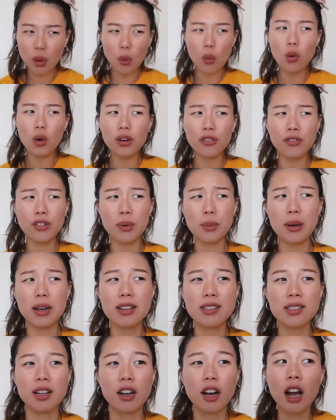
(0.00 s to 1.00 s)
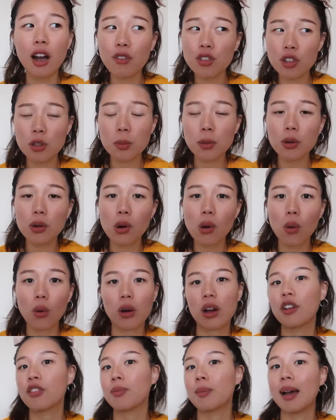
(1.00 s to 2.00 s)
or if it was uncomfortable,
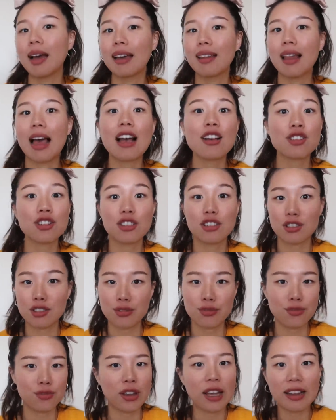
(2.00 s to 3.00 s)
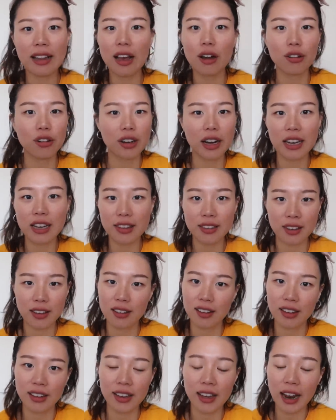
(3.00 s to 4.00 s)
or if my lashes fell out or
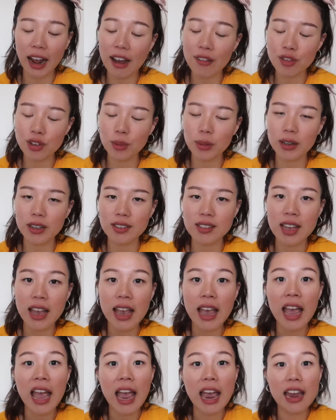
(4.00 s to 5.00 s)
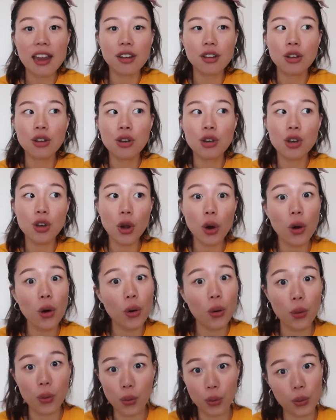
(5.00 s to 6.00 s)
anything like that afterwards, and
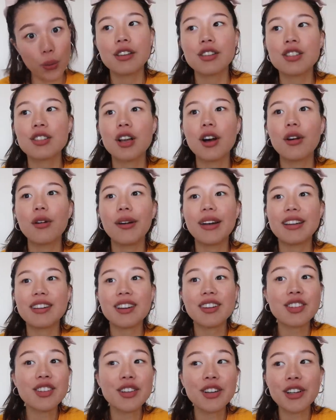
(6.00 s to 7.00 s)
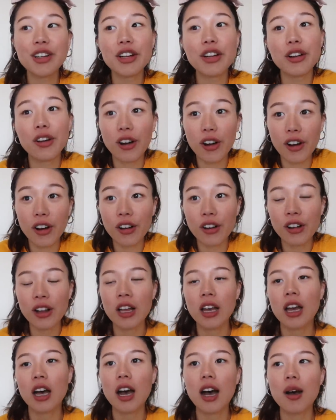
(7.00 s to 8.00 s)
no. So it doesn't hurt at all.
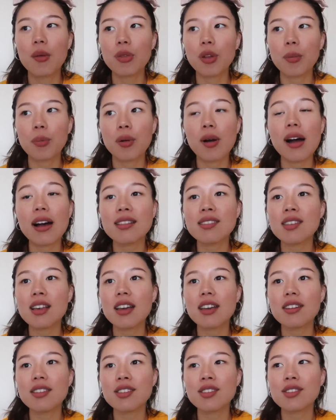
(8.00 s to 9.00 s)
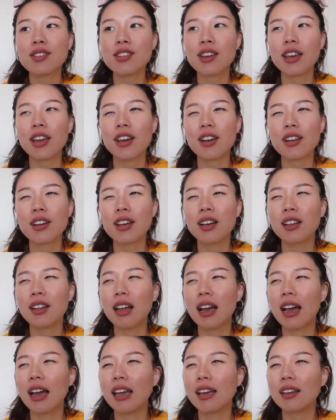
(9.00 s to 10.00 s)
The process took
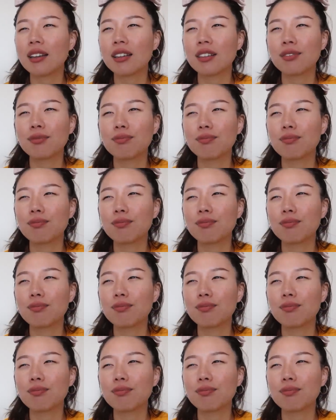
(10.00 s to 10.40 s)
like